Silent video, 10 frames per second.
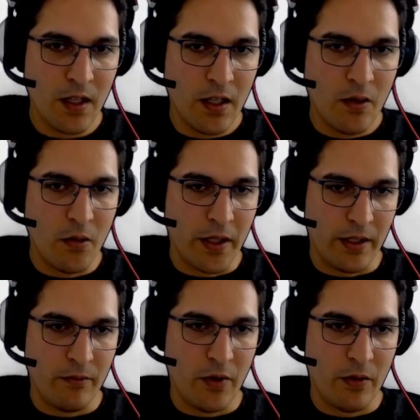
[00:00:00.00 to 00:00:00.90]

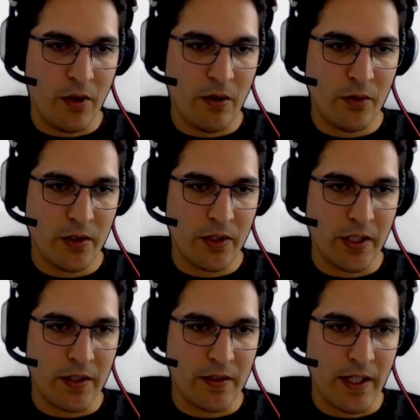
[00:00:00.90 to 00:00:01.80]
One of the other things
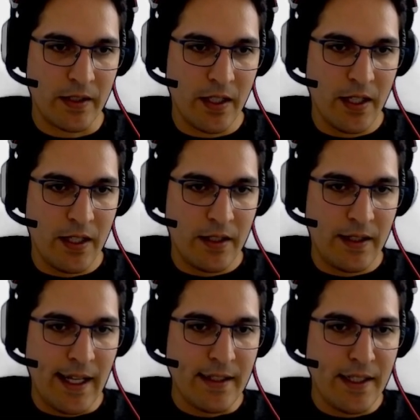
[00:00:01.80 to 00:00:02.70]
is
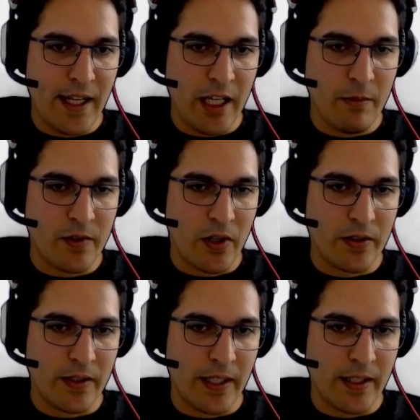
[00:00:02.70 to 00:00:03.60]
that name is already
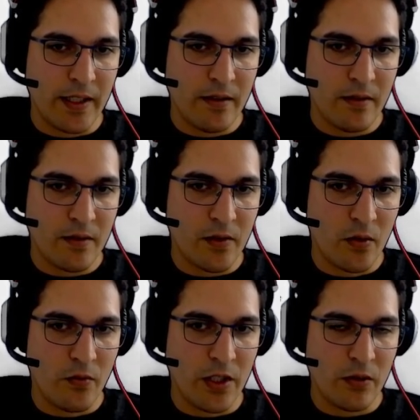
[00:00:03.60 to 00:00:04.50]
taken, so
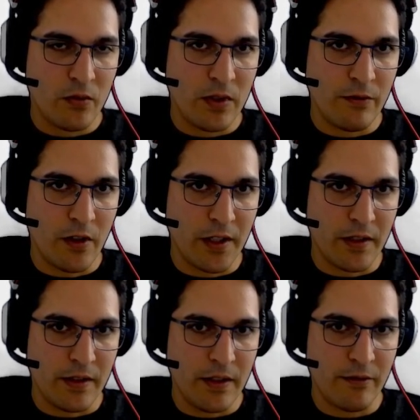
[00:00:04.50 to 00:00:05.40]
we need to define a
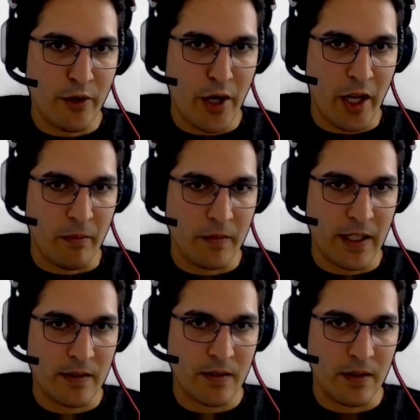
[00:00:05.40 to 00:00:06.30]
different name.
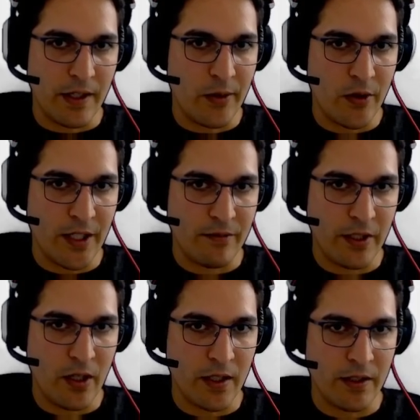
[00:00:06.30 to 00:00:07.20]
That's the error that we
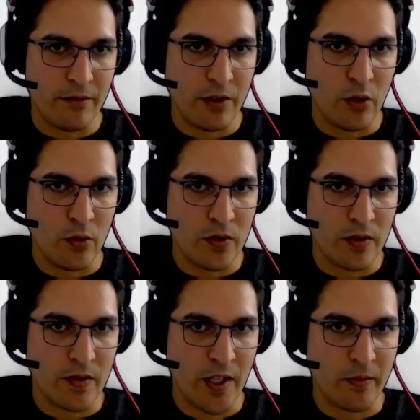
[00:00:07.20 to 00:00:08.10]
got if we use the
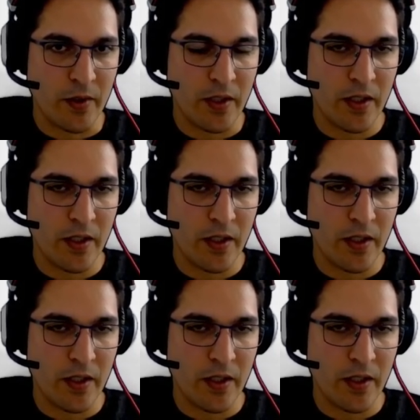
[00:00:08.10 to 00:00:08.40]
same thing.